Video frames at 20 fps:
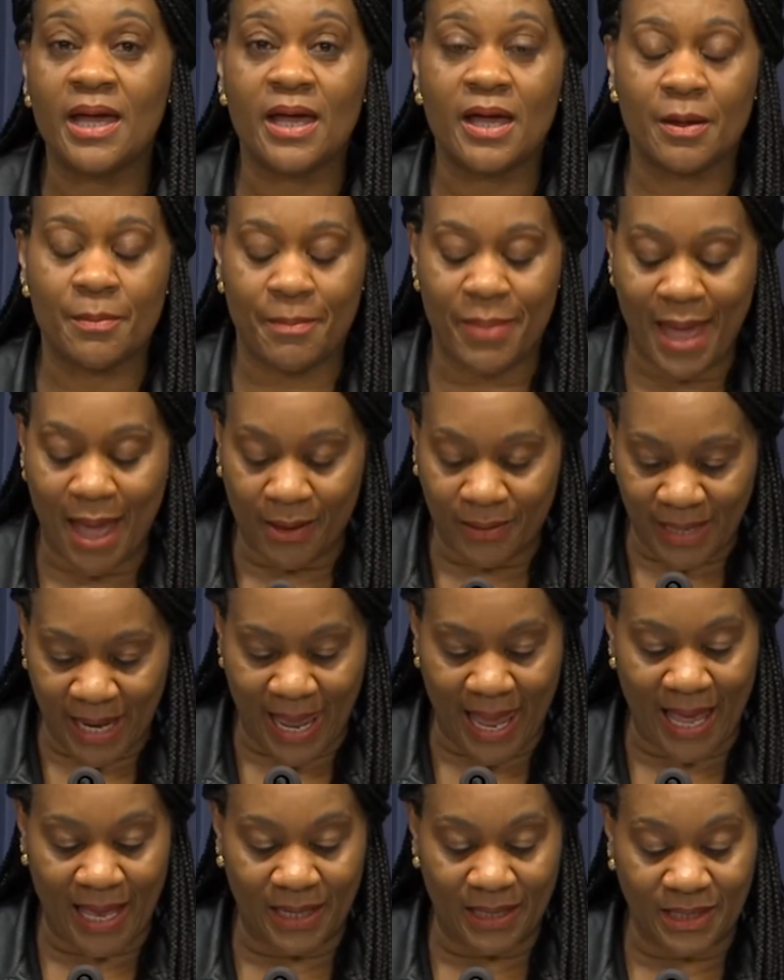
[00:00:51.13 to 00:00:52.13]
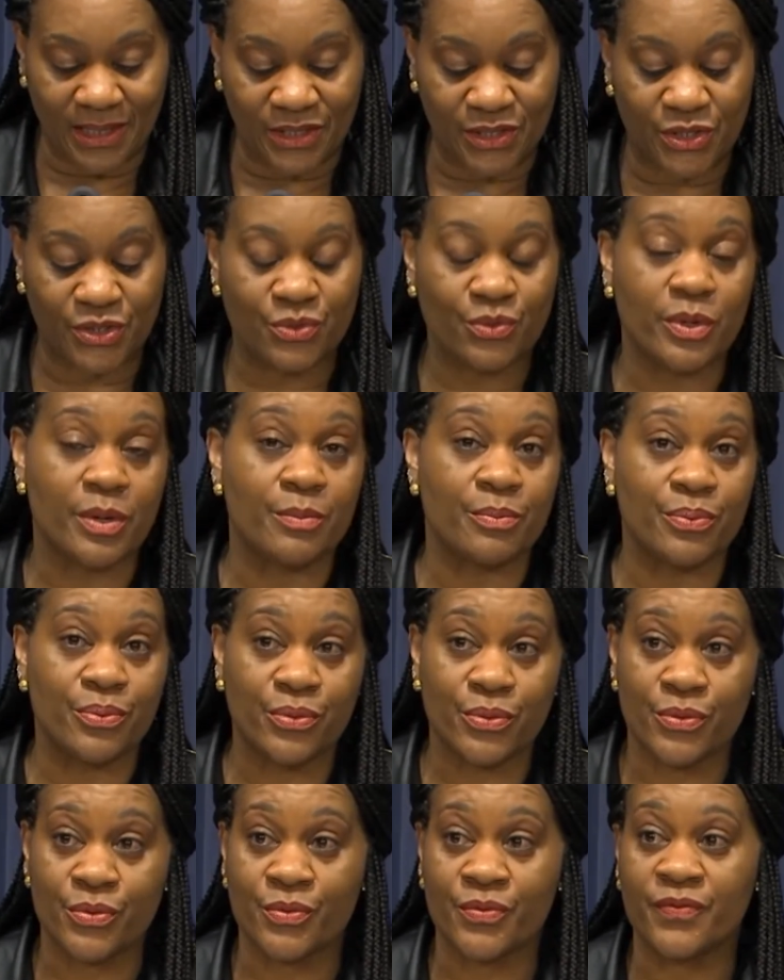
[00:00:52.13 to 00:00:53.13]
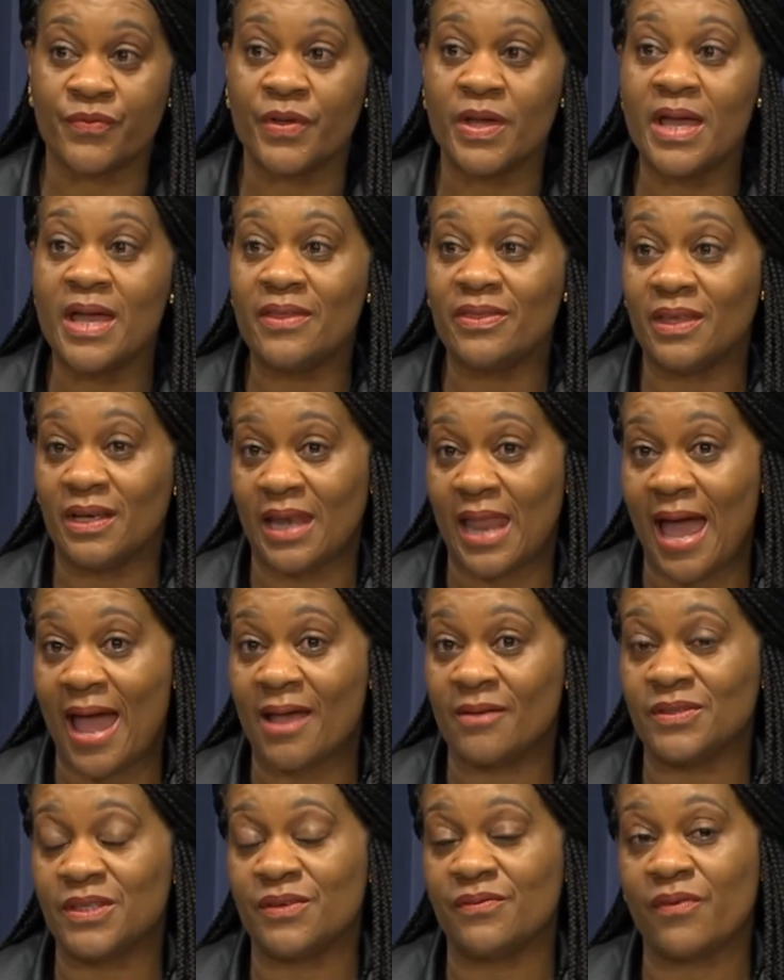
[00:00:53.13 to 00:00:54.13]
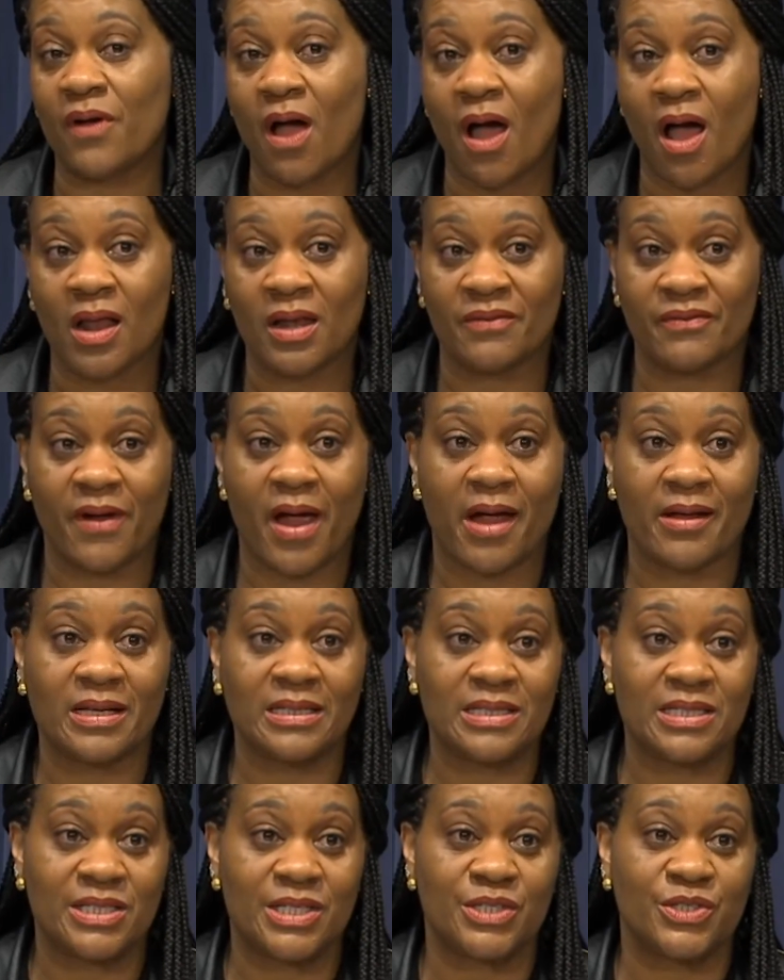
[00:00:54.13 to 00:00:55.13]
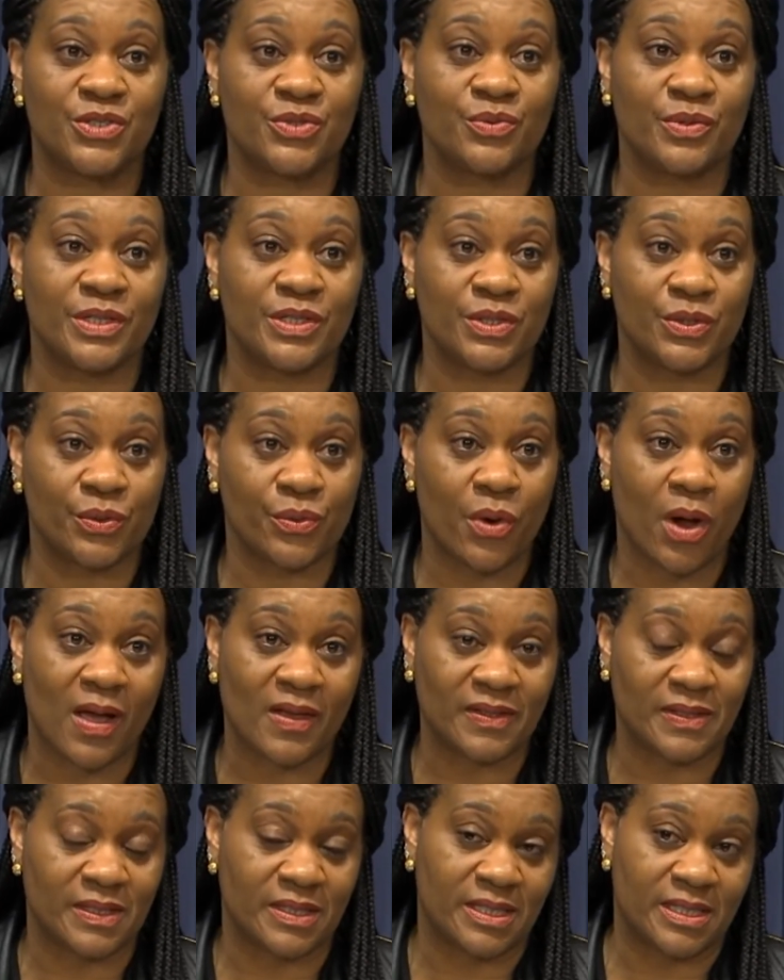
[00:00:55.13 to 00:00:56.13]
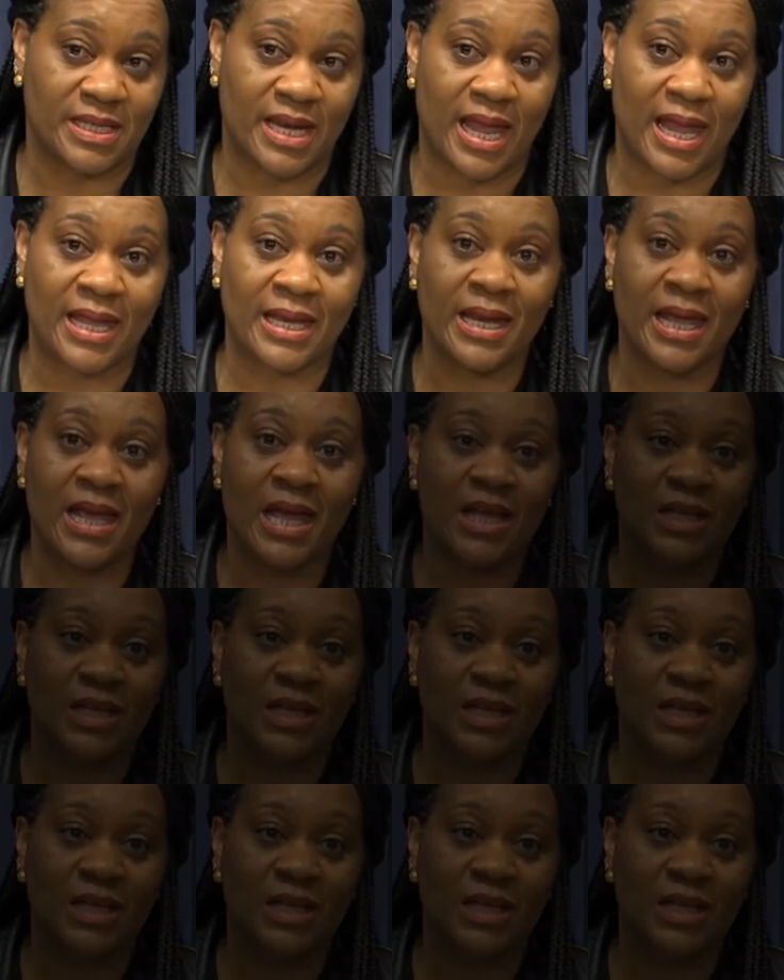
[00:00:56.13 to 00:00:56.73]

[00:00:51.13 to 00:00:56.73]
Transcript: about ALIS to improve the lives of all of our constituents across the state.